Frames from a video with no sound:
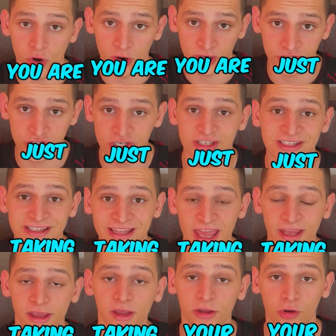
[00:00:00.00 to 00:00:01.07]
you're just
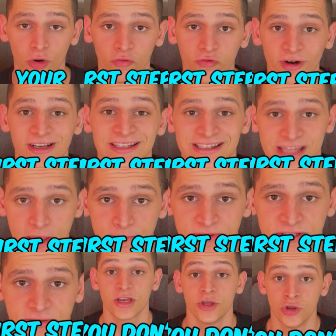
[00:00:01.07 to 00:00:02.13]
taking your first steps.